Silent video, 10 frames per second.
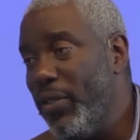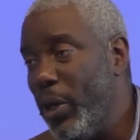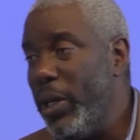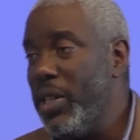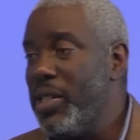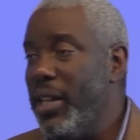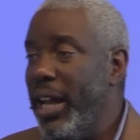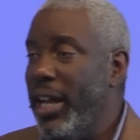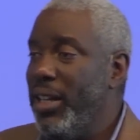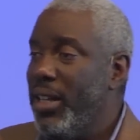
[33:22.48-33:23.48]
have heard it
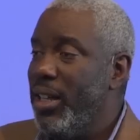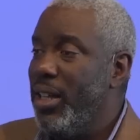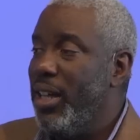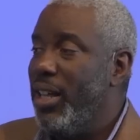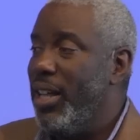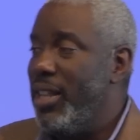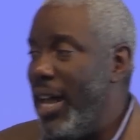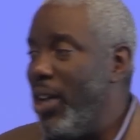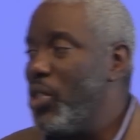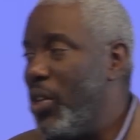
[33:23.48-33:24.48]
said that
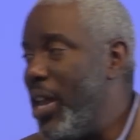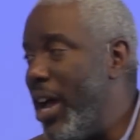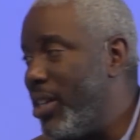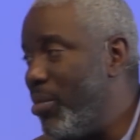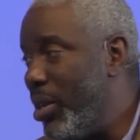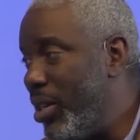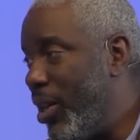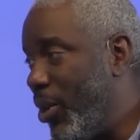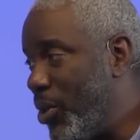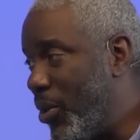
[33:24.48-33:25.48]
thou shalt not commit
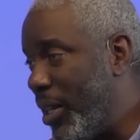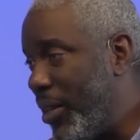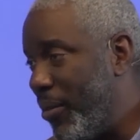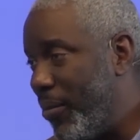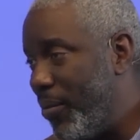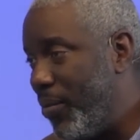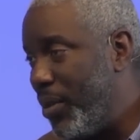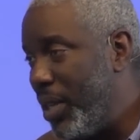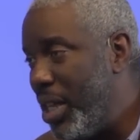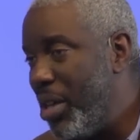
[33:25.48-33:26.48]
adultery.
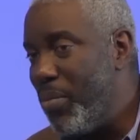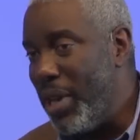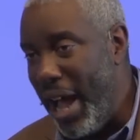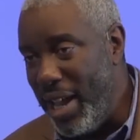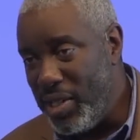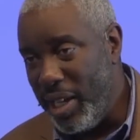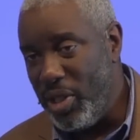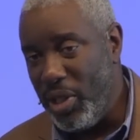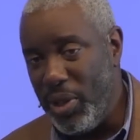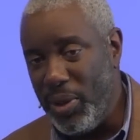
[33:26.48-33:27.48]
But I say
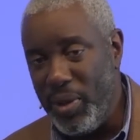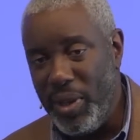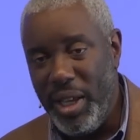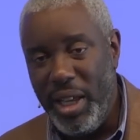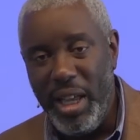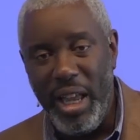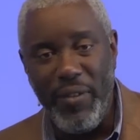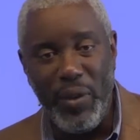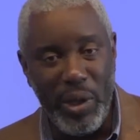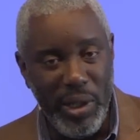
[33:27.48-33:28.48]
to you,
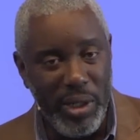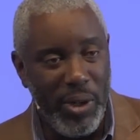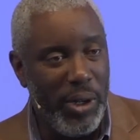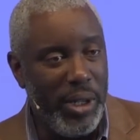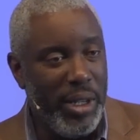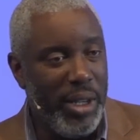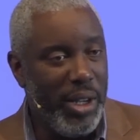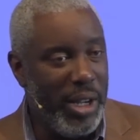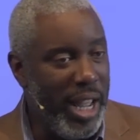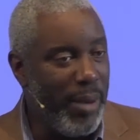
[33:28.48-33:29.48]
if you look on
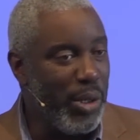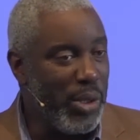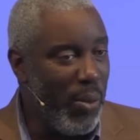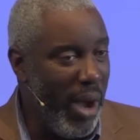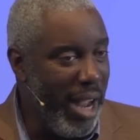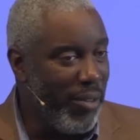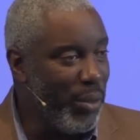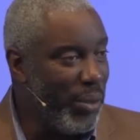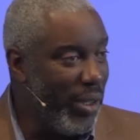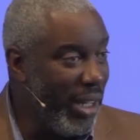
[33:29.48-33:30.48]
your neighbor's
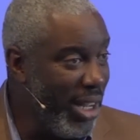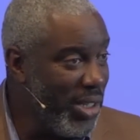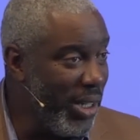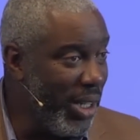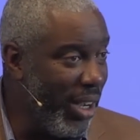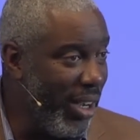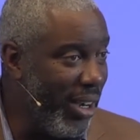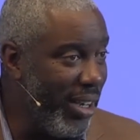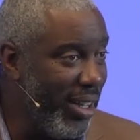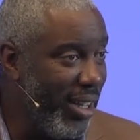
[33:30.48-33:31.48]
wife with lust in your
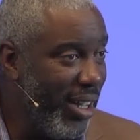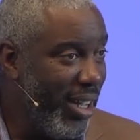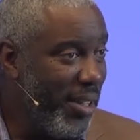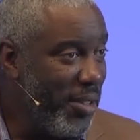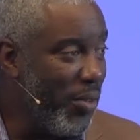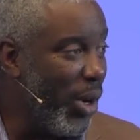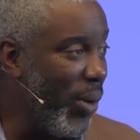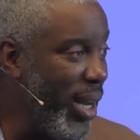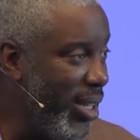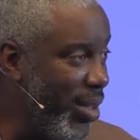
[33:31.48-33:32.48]
heart, you've
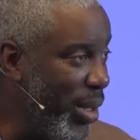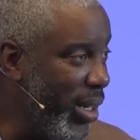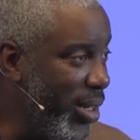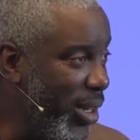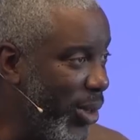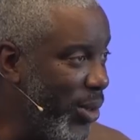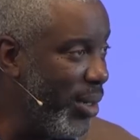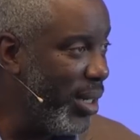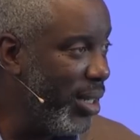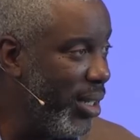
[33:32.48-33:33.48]
already committed adultery.